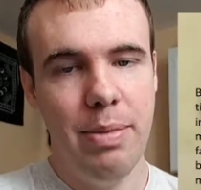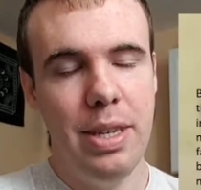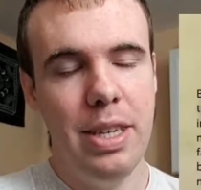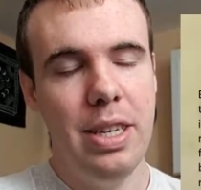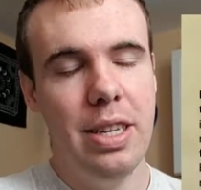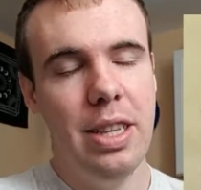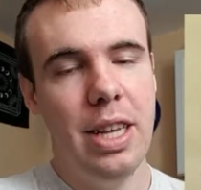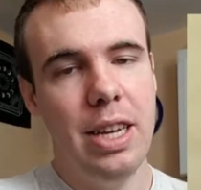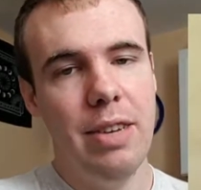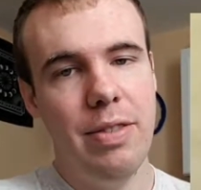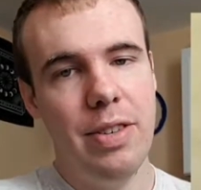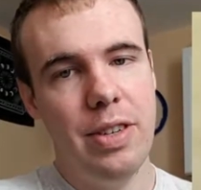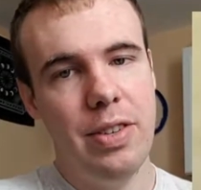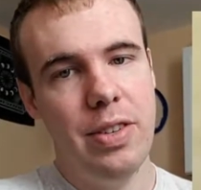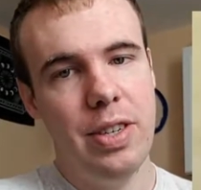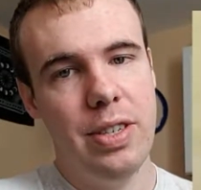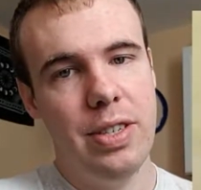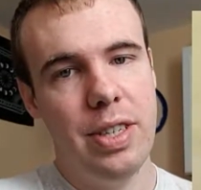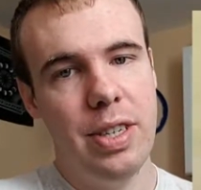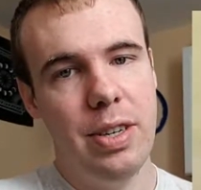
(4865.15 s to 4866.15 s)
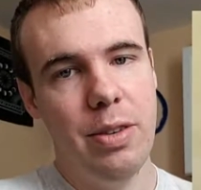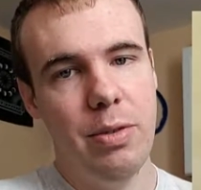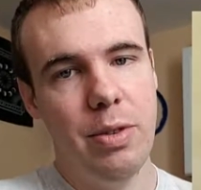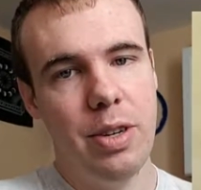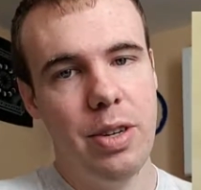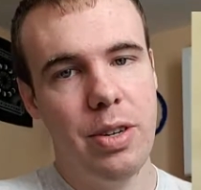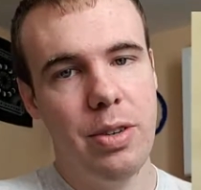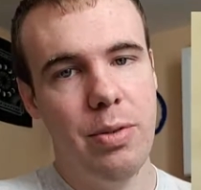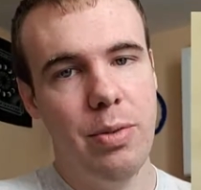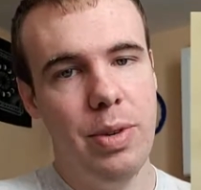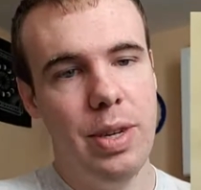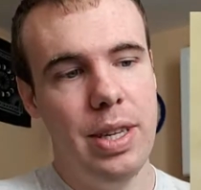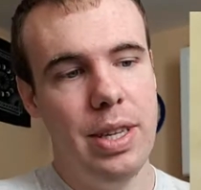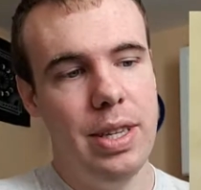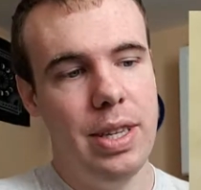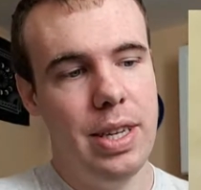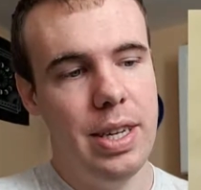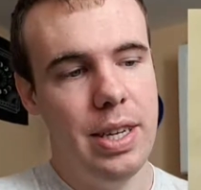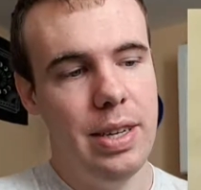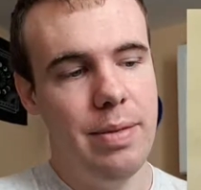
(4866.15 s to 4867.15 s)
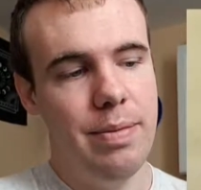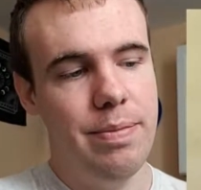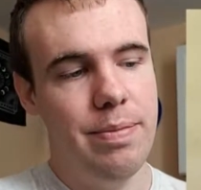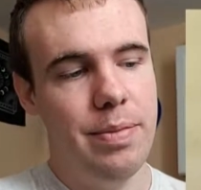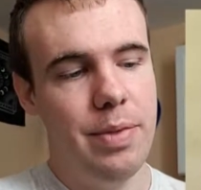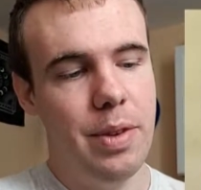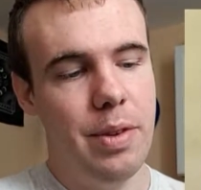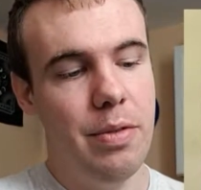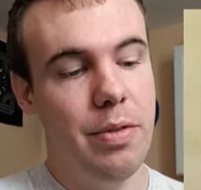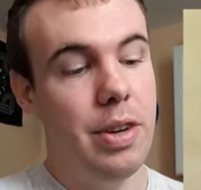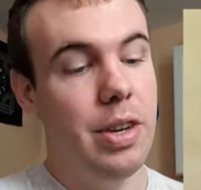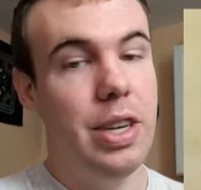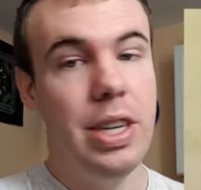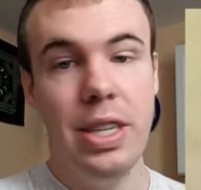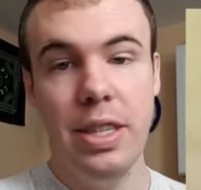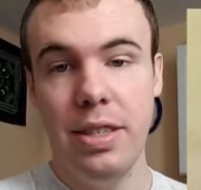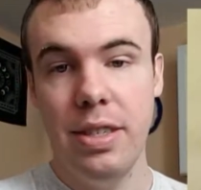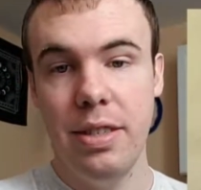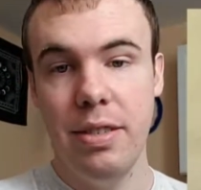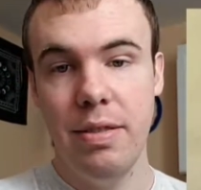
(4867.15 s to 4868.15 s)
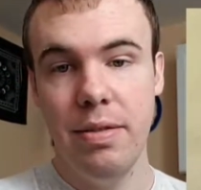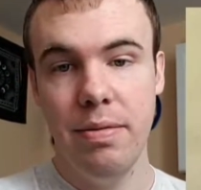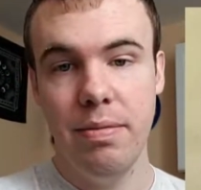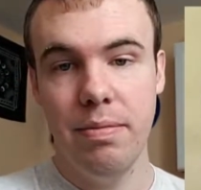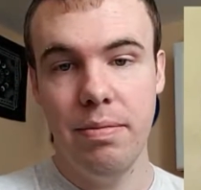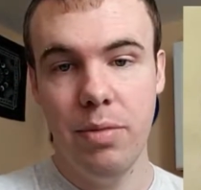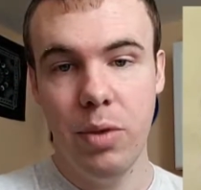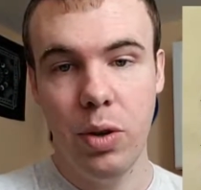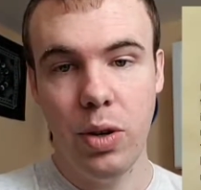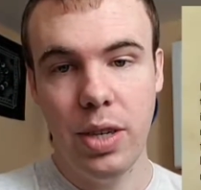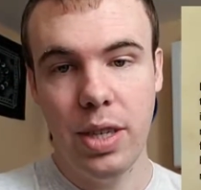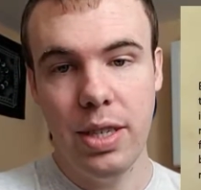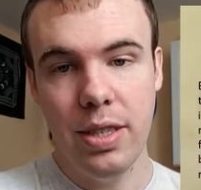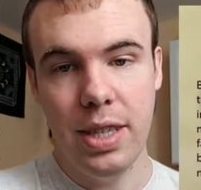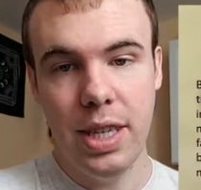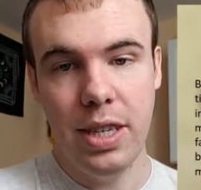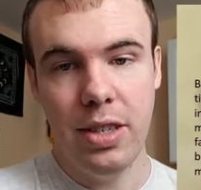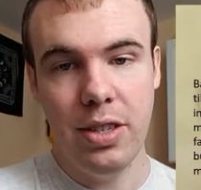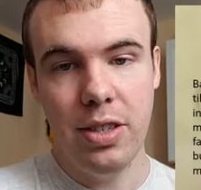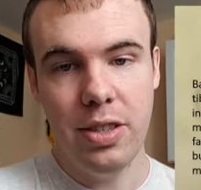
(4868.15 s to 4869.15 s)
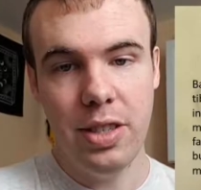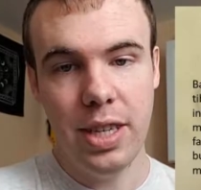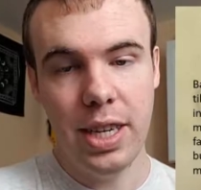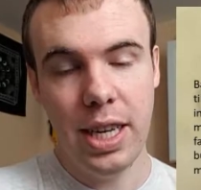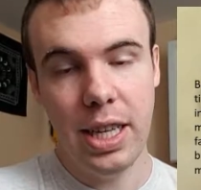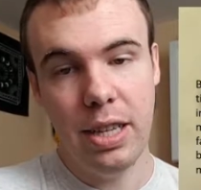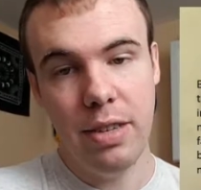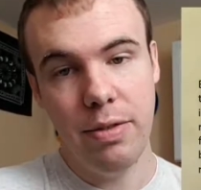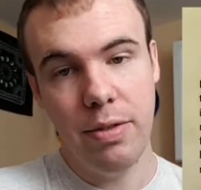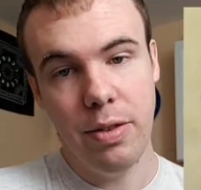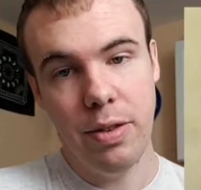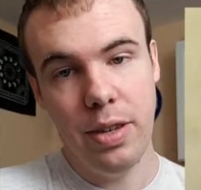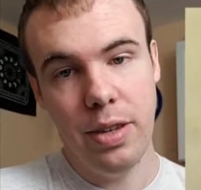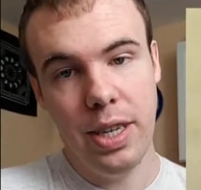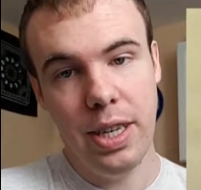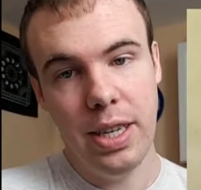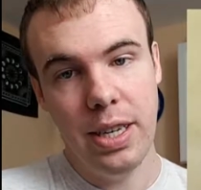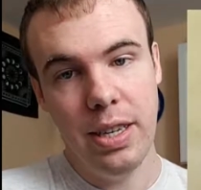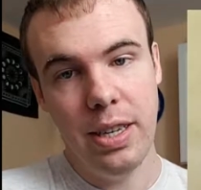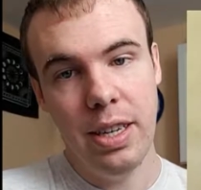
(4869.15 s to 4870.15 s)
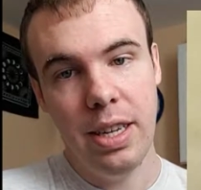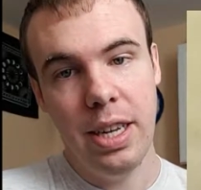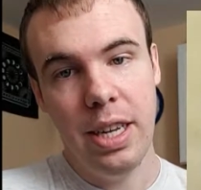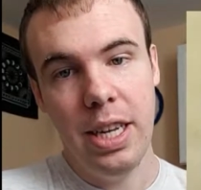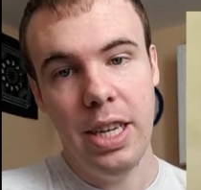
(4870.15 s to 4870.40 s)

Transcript: He did a lot of interesting work with um, various organizations in California.